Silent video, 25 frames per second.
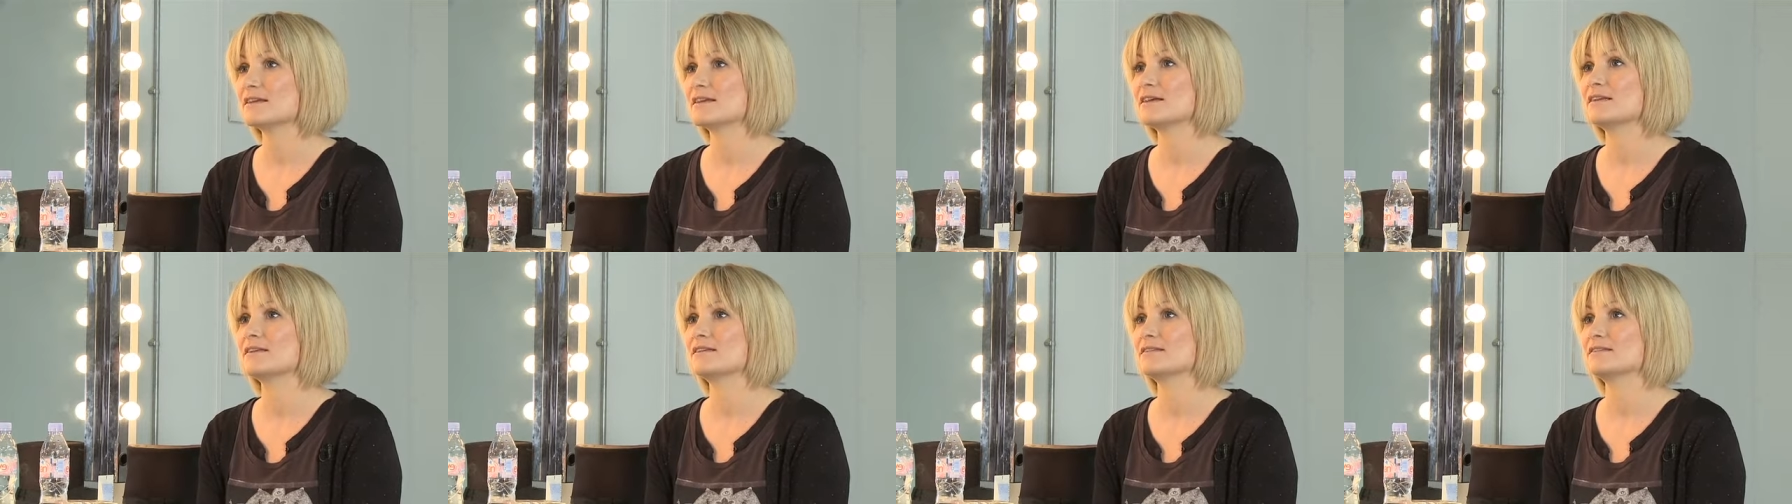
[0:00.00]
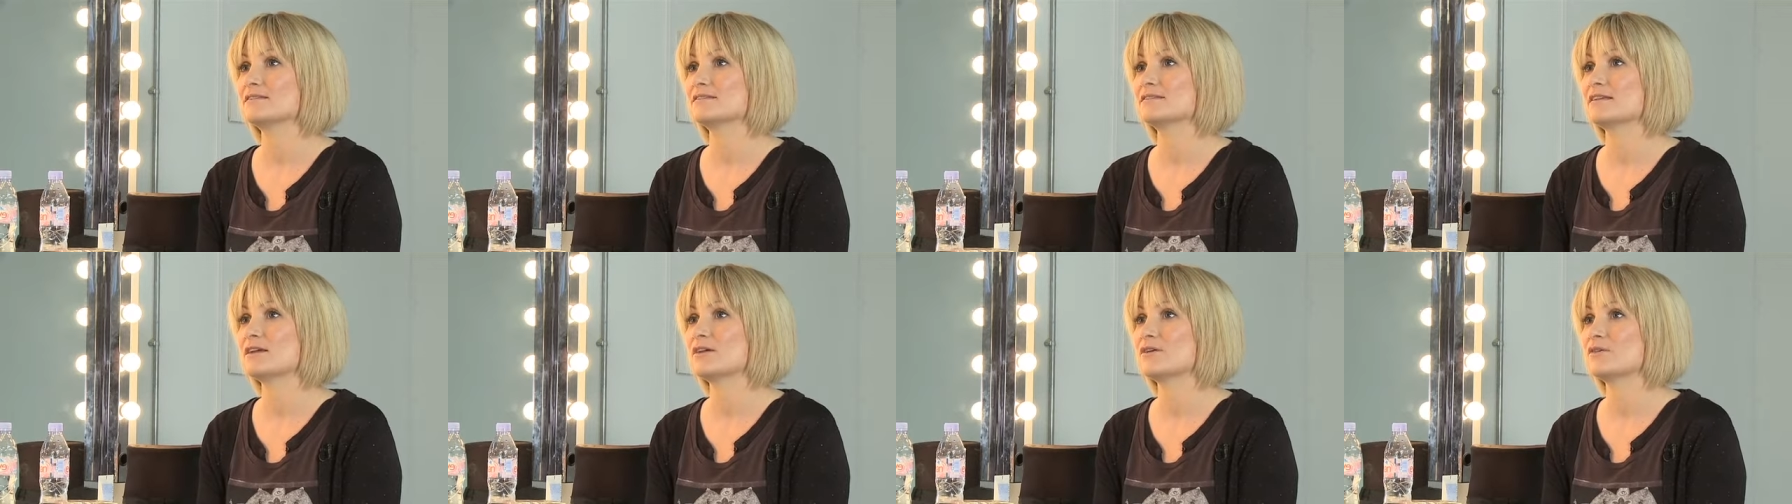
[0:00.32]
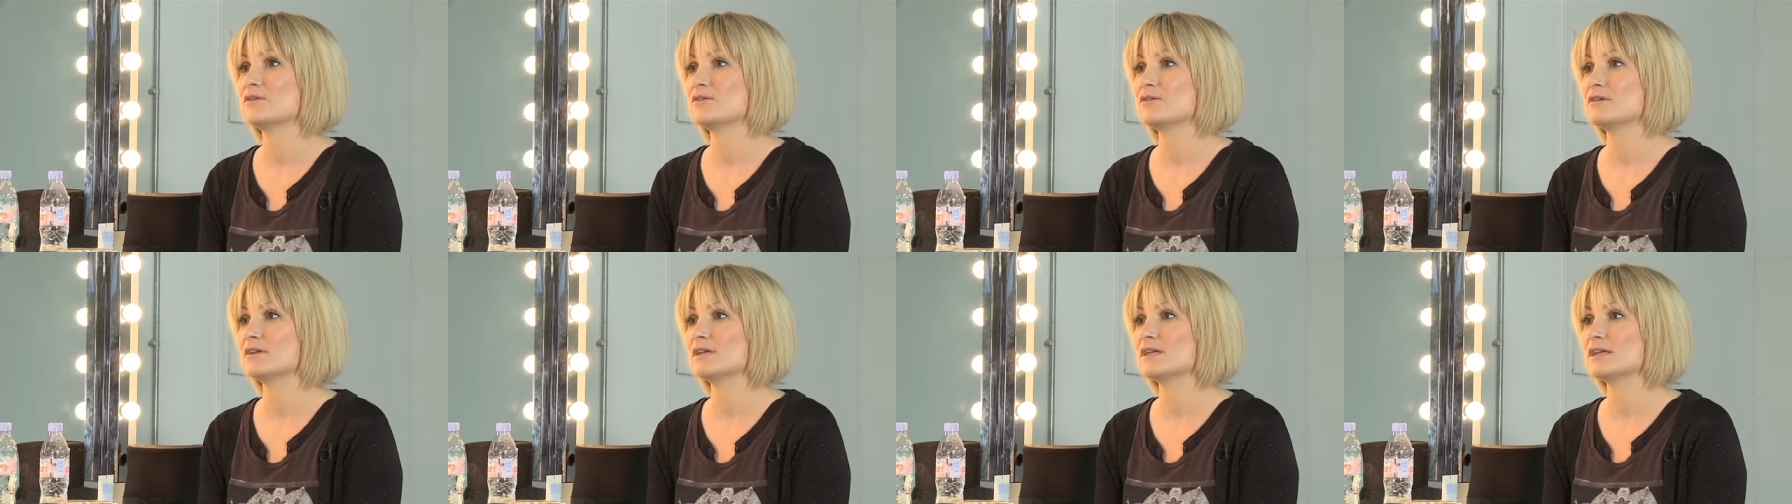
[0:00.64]
And
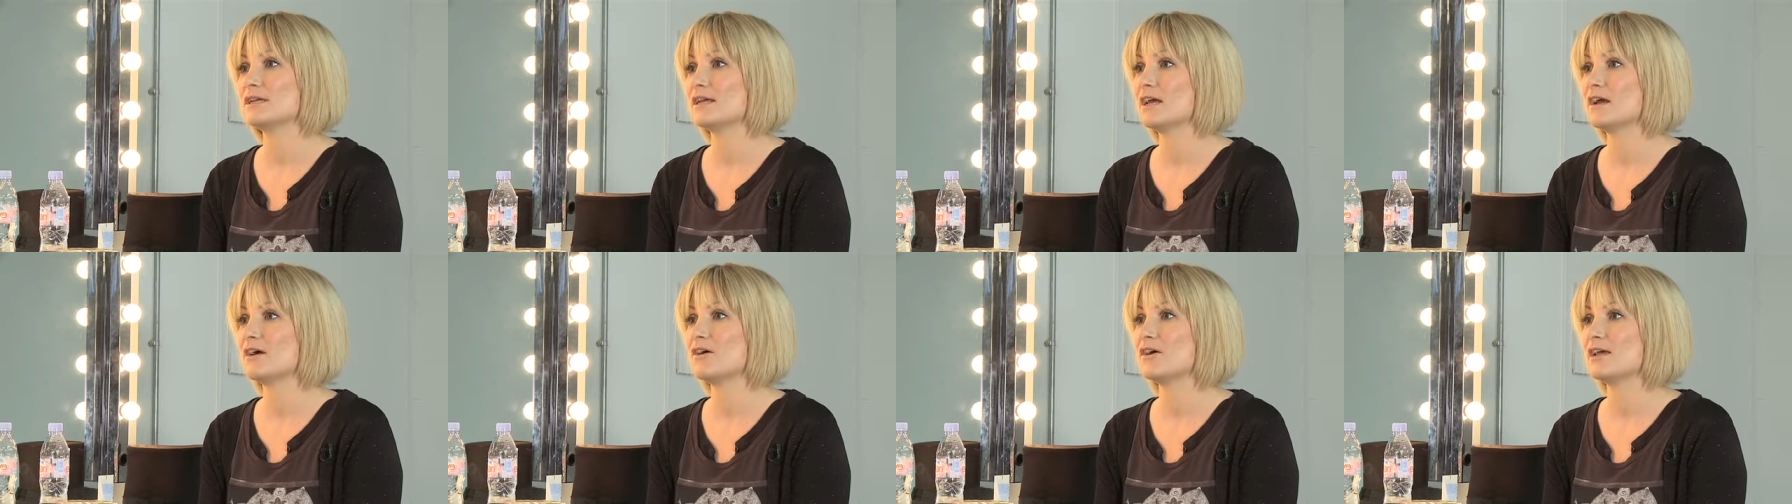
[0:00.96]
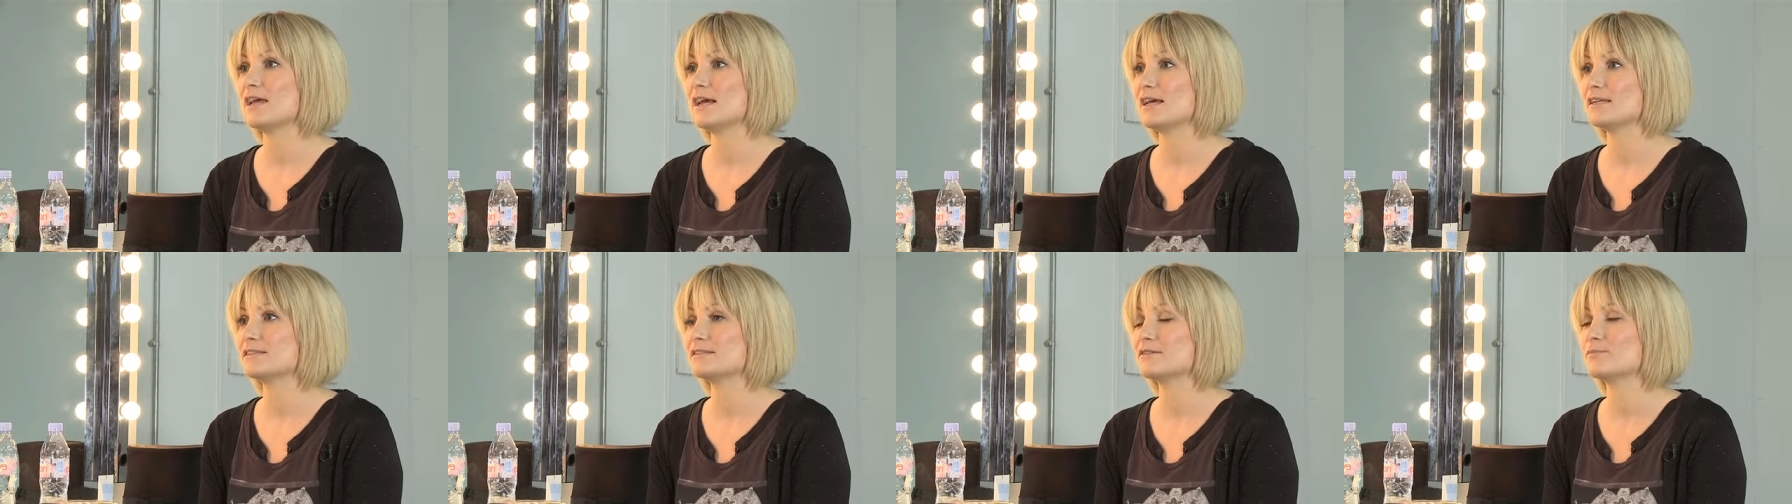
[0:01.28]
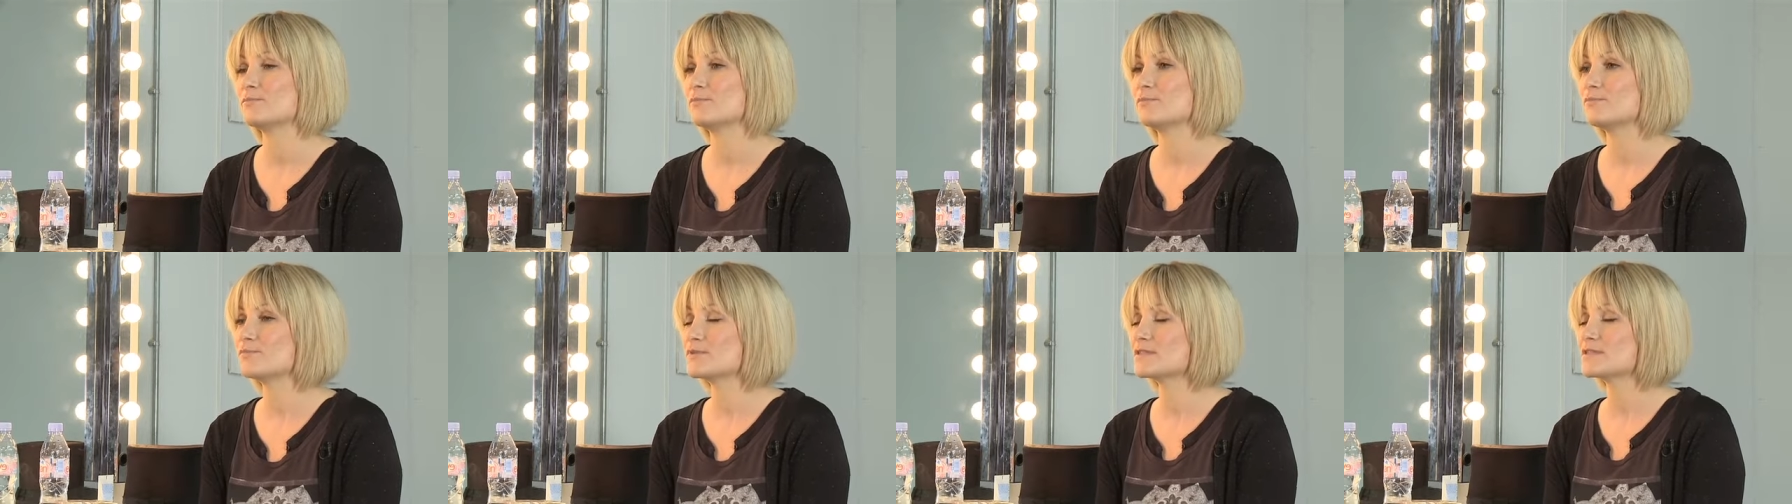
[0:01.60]
so I had to
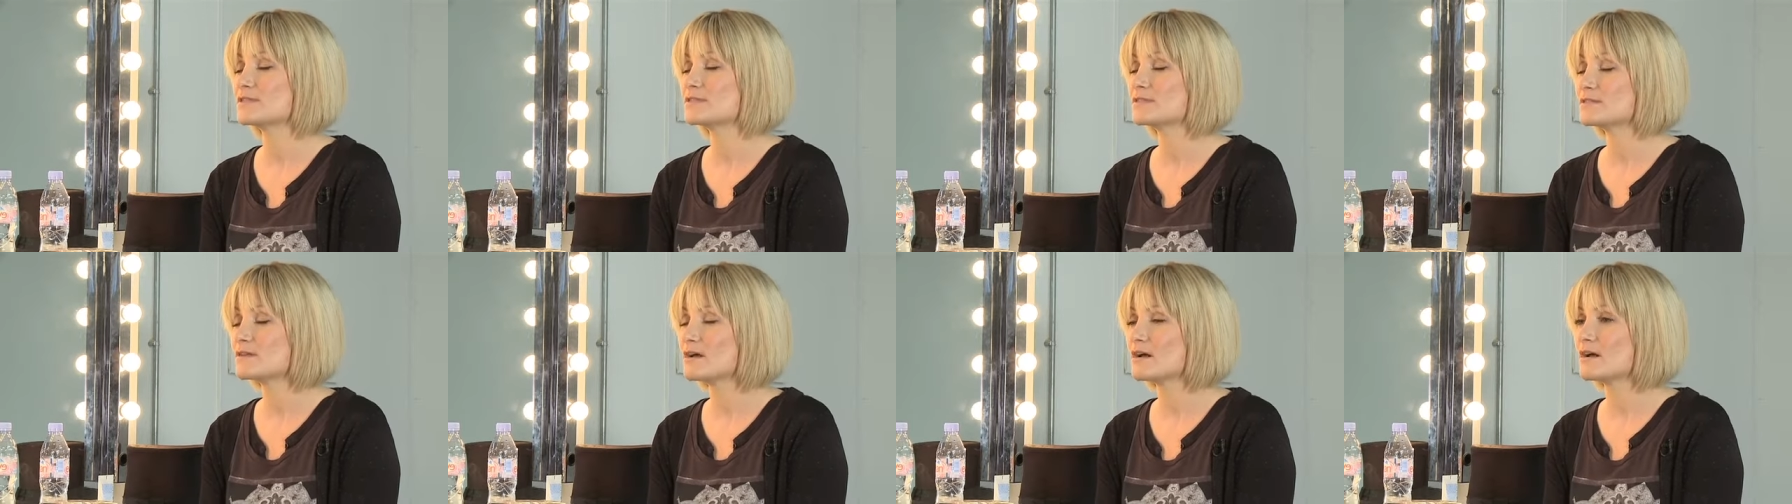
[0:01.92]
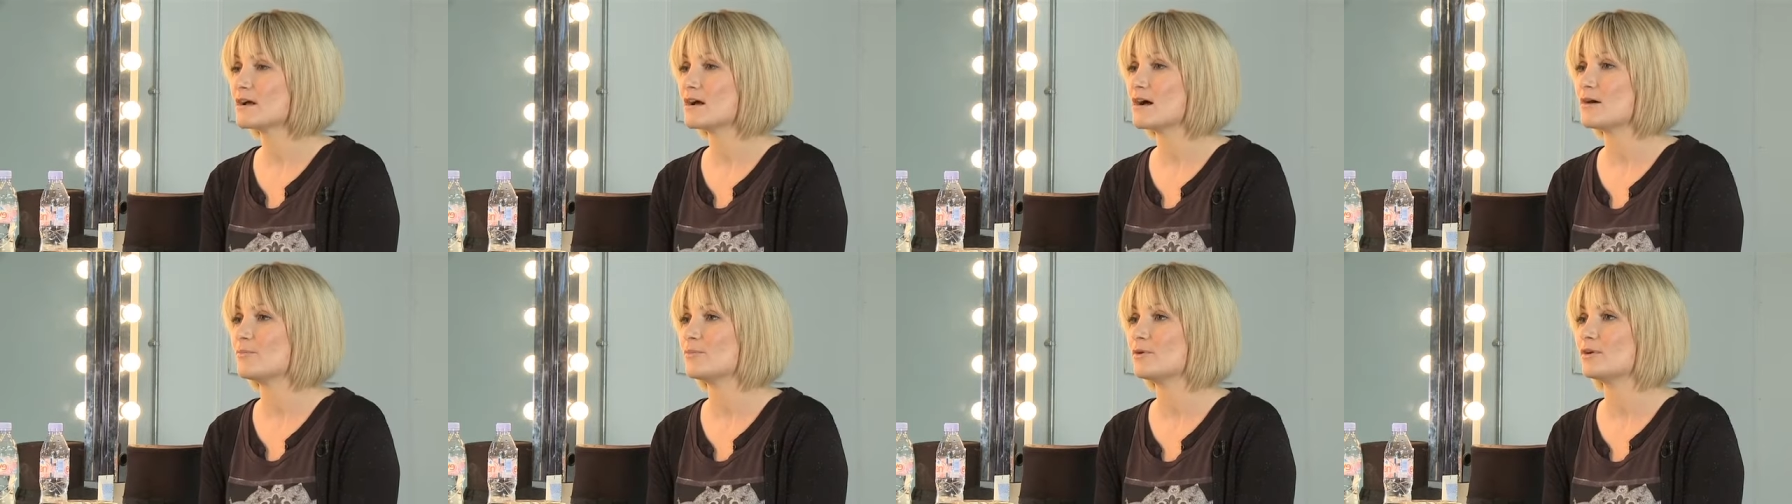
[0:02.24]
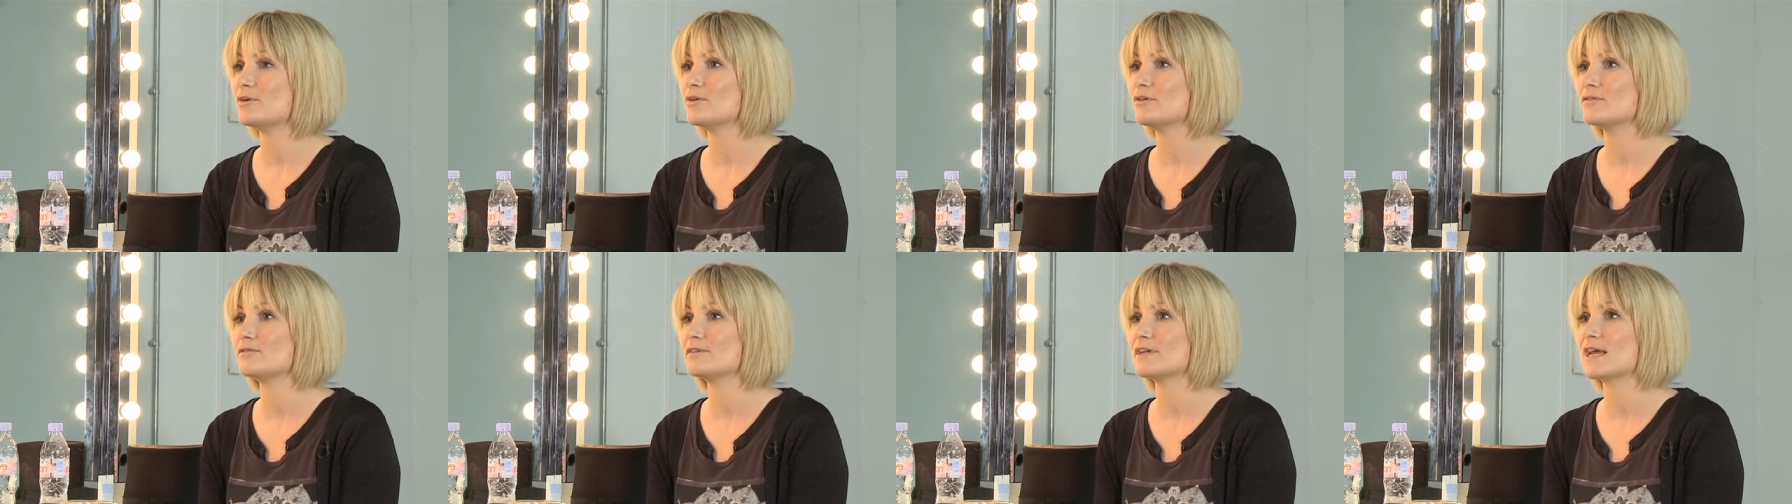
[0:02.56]
suck up a
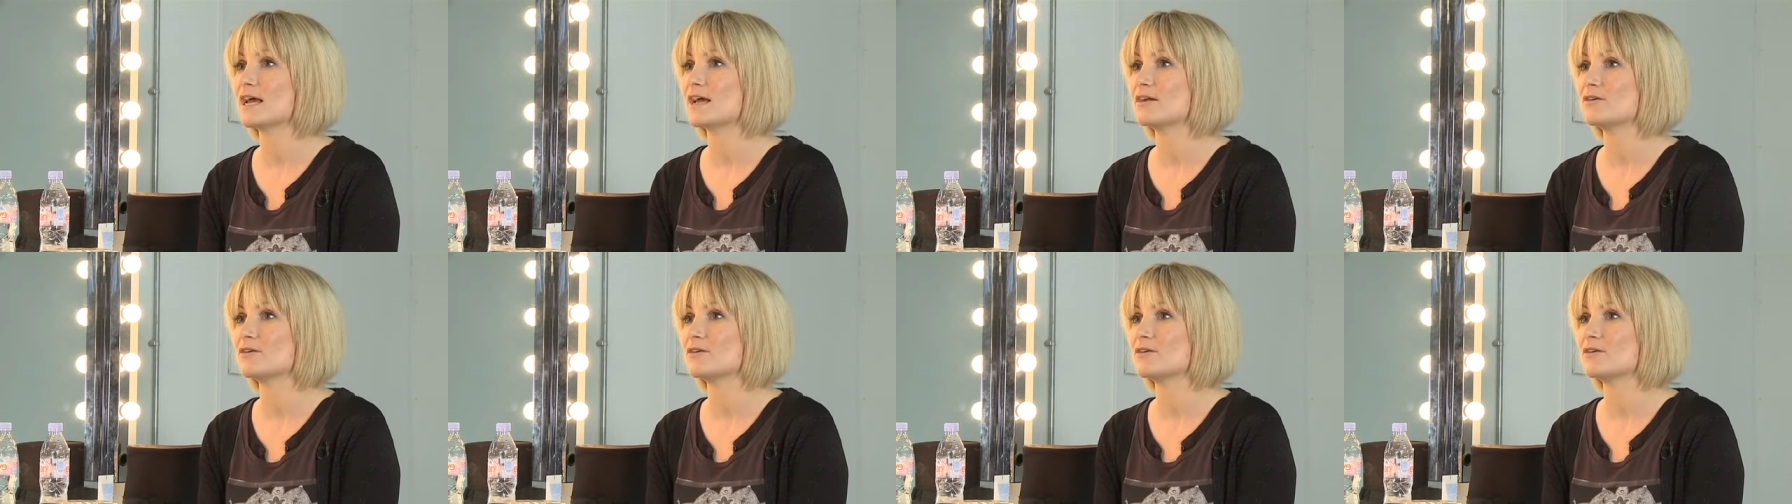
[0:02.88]
lot of